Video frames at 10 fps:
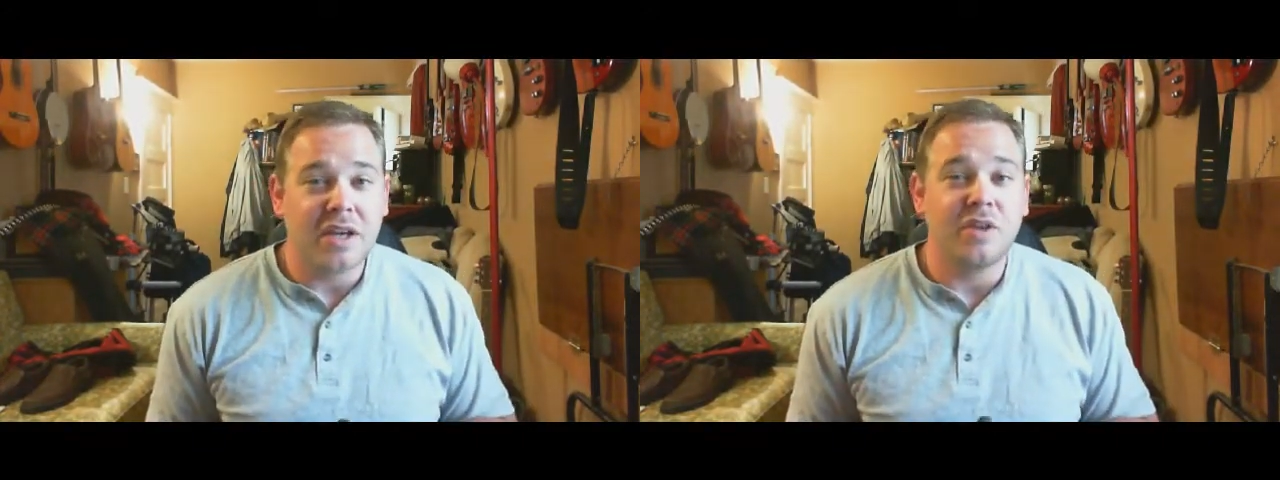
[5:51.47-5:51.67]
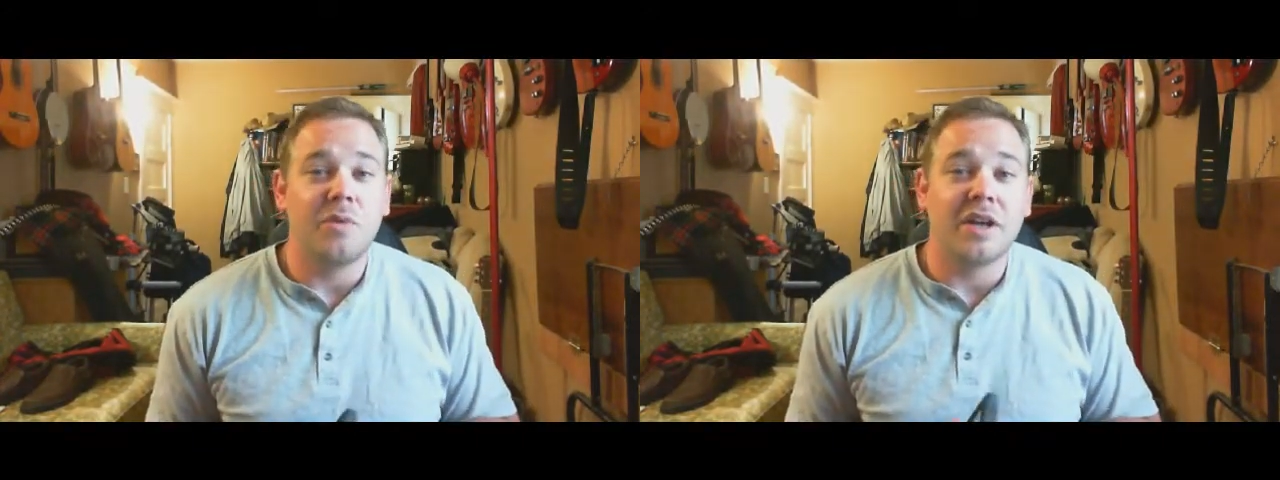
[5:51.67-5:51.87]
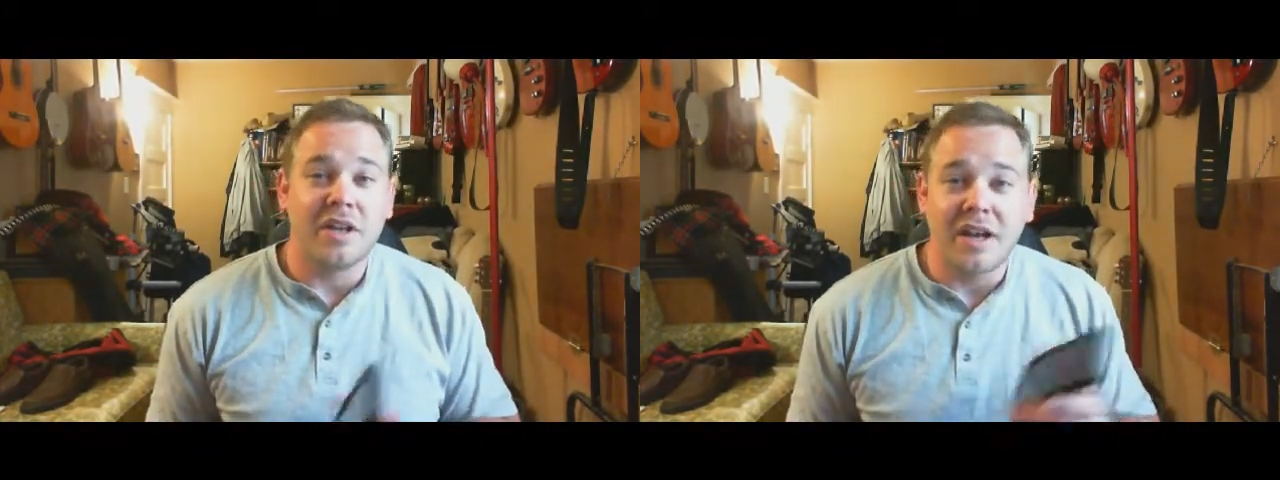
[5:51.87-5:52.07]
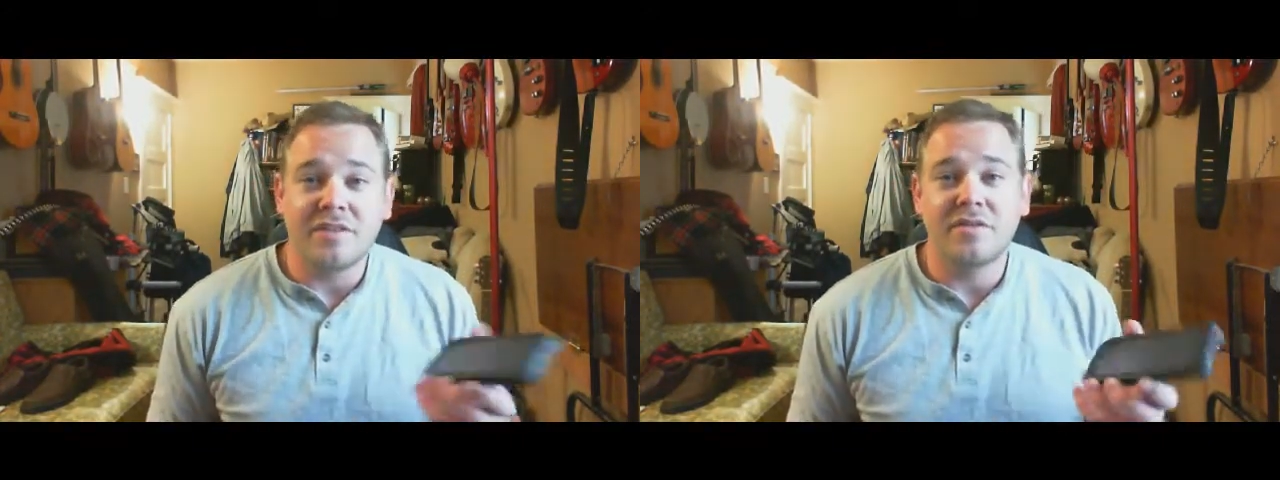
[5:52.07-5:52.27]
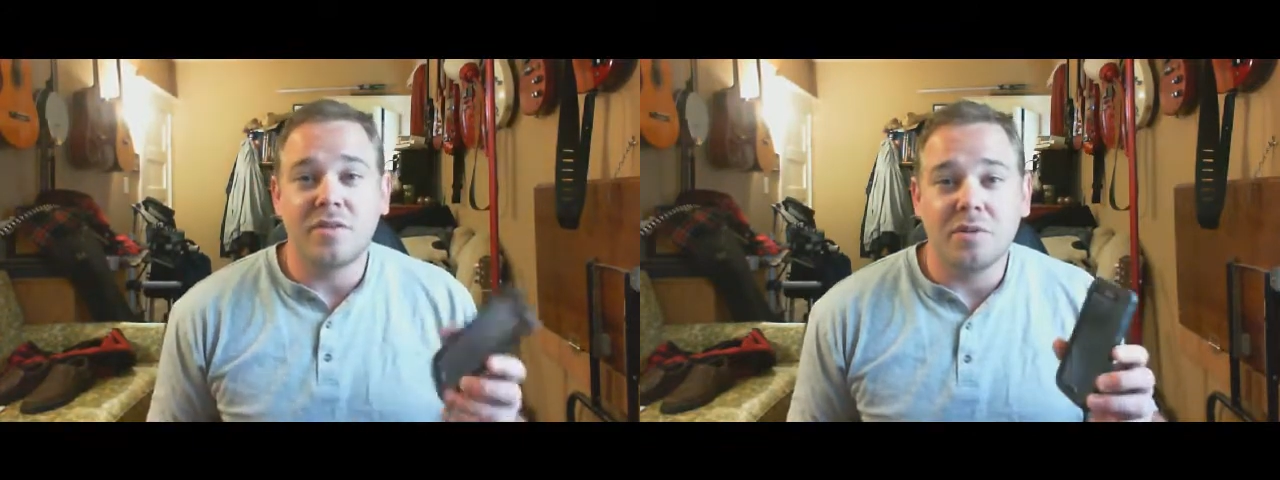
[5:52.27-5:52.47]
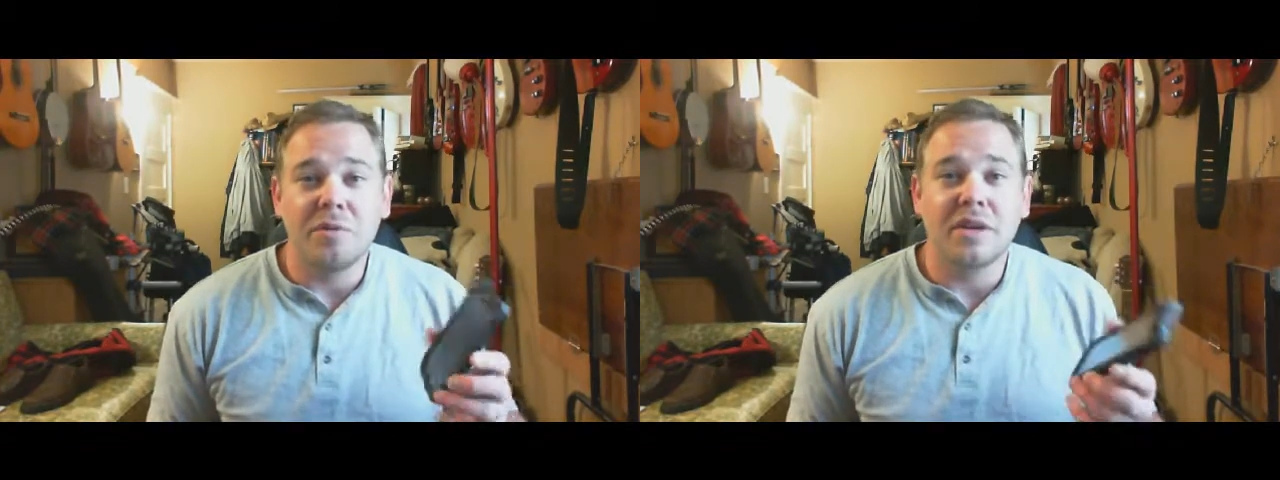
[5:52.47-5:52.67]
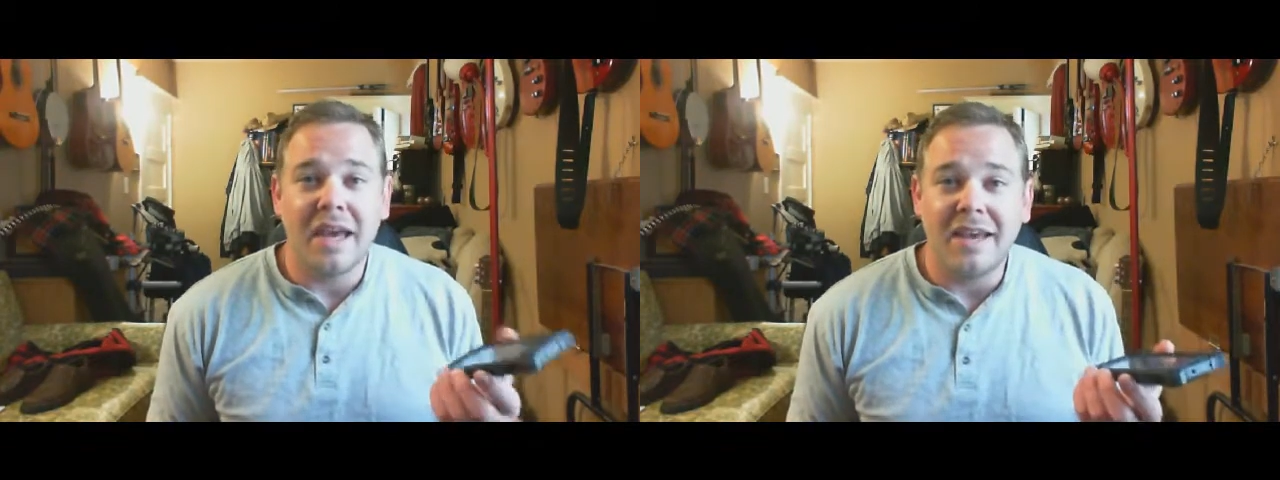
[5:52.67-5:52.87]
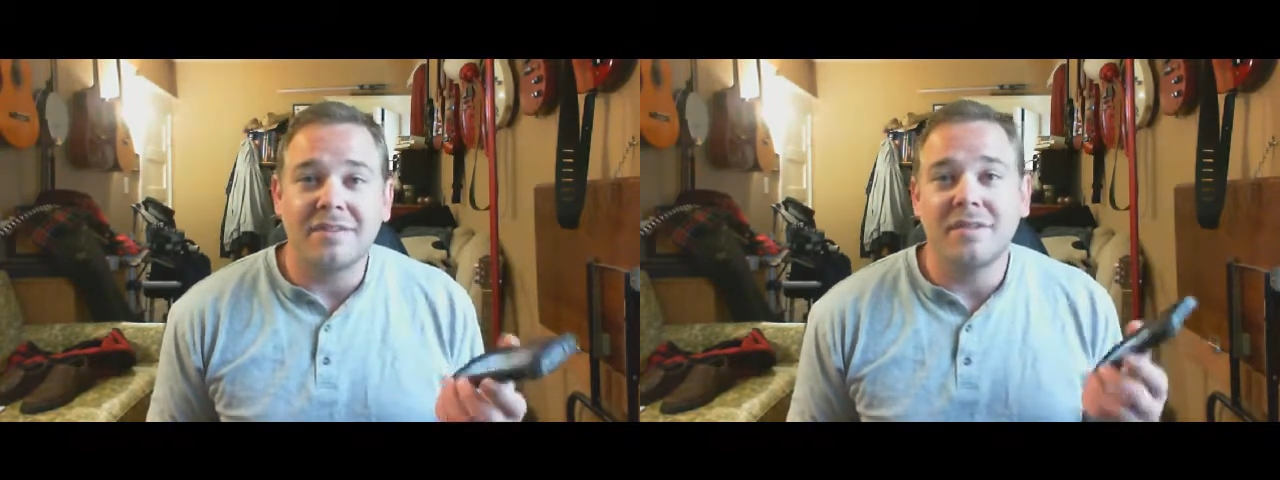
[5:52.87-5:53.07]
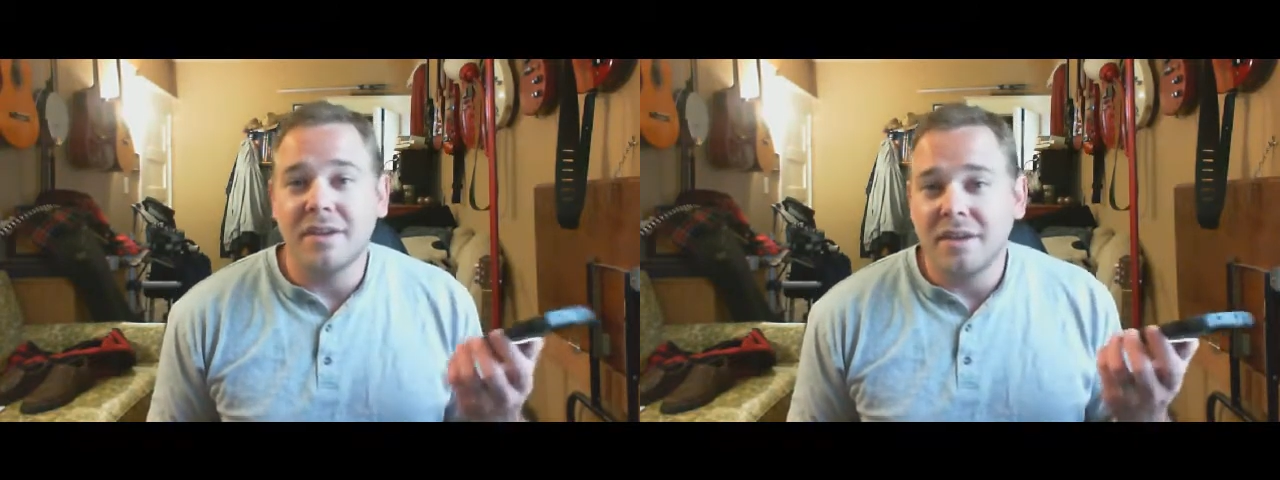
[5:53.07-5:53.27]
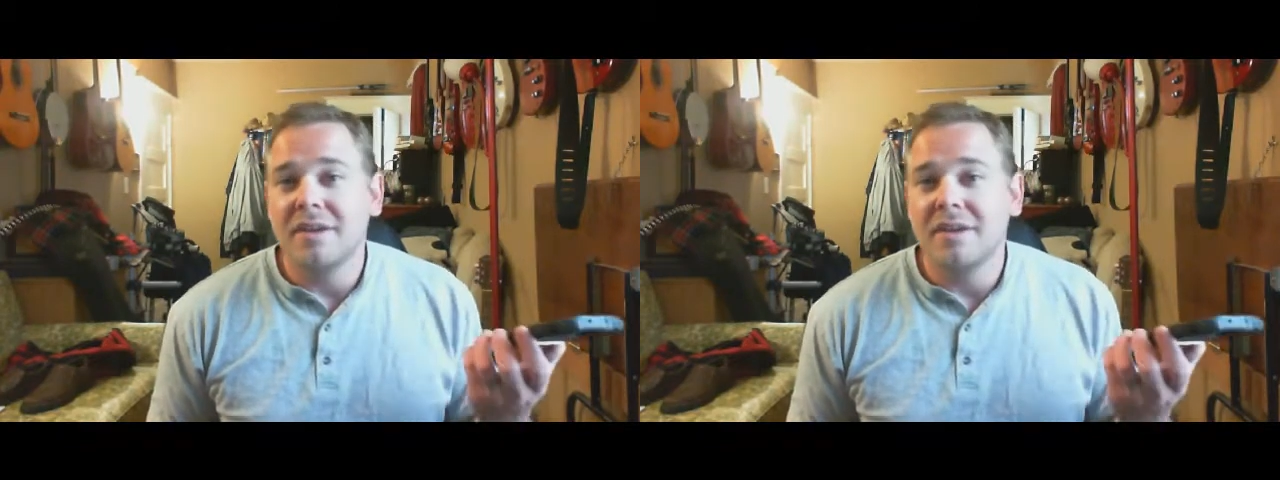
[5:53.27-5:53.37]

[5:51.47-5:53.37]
and you want a nice durable case.